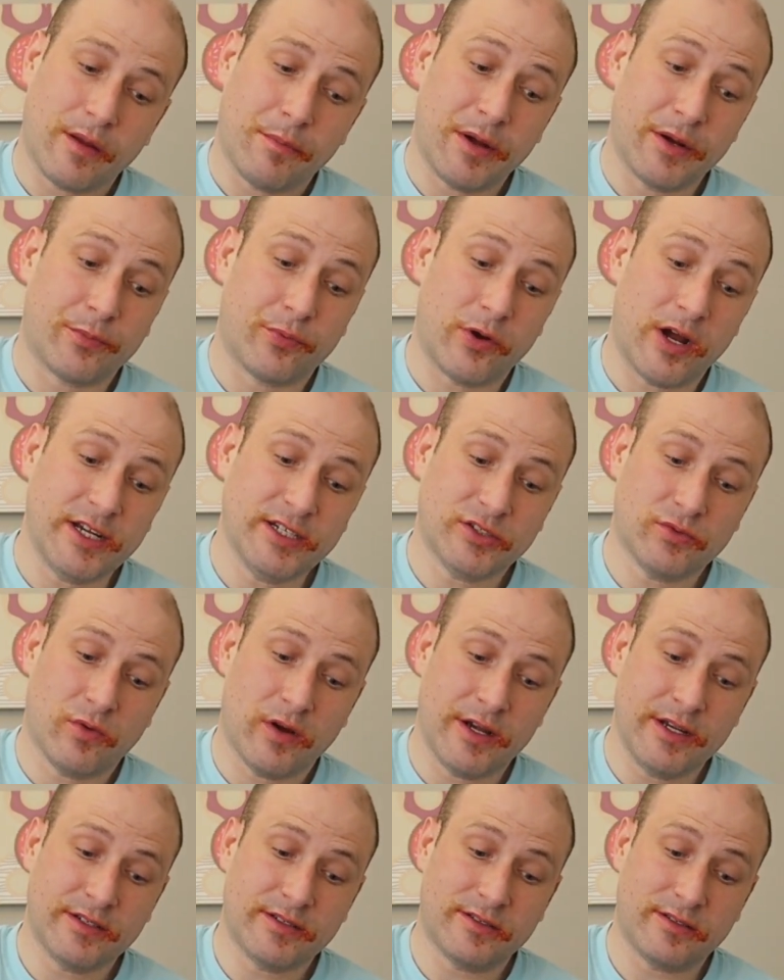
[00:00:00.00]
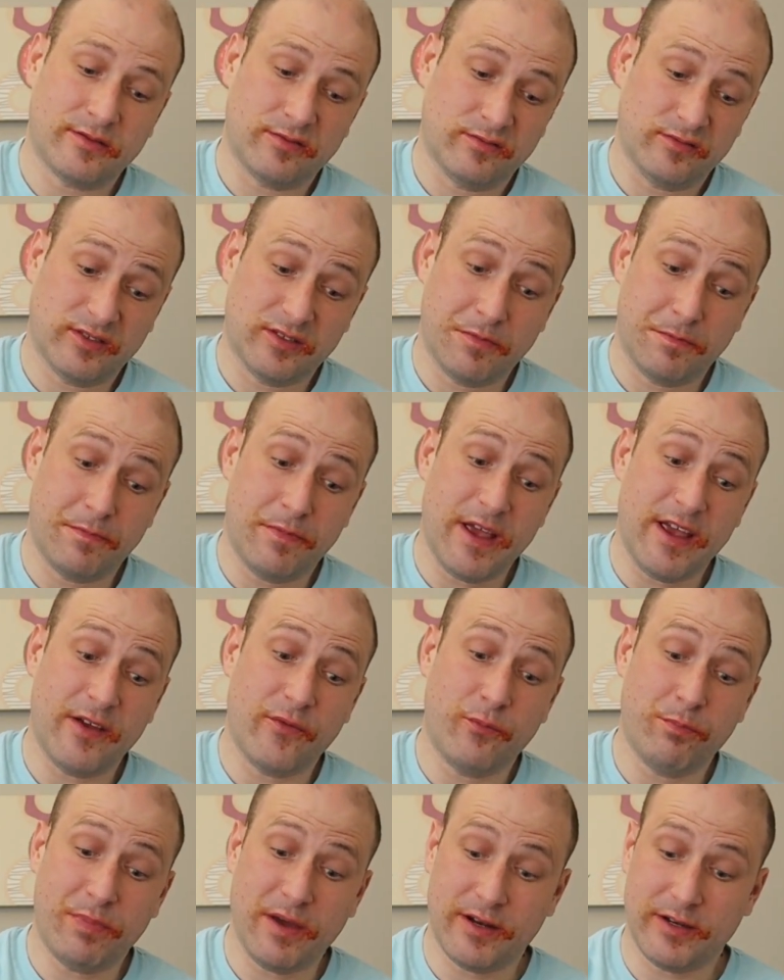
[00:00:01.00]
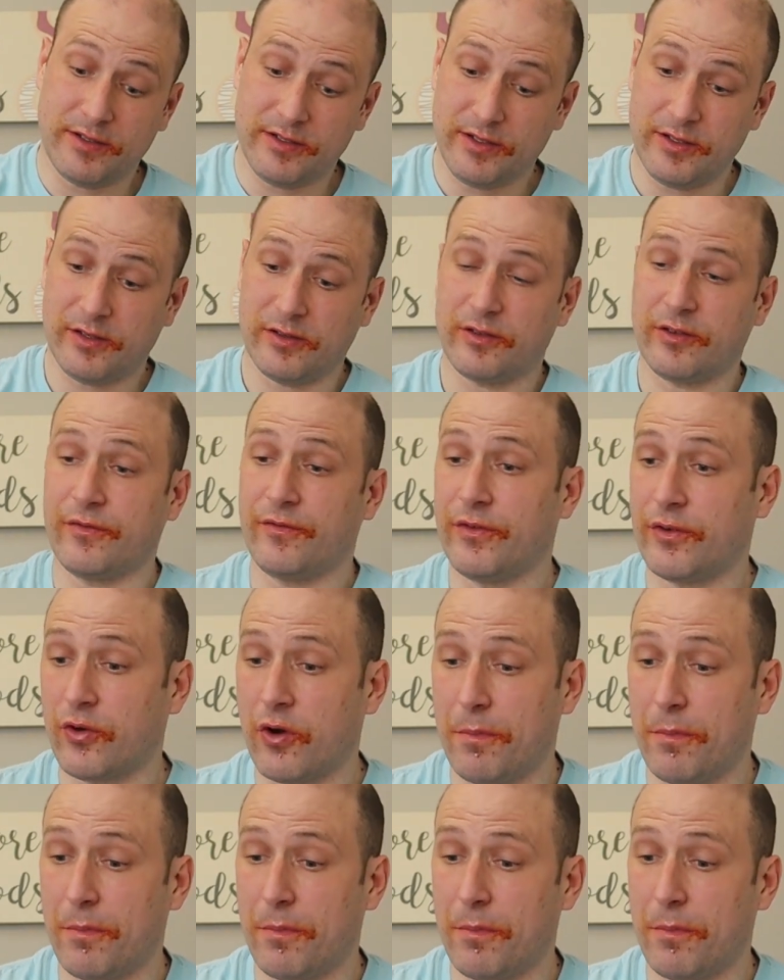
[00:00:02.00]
But price wise, it's a better deal. If you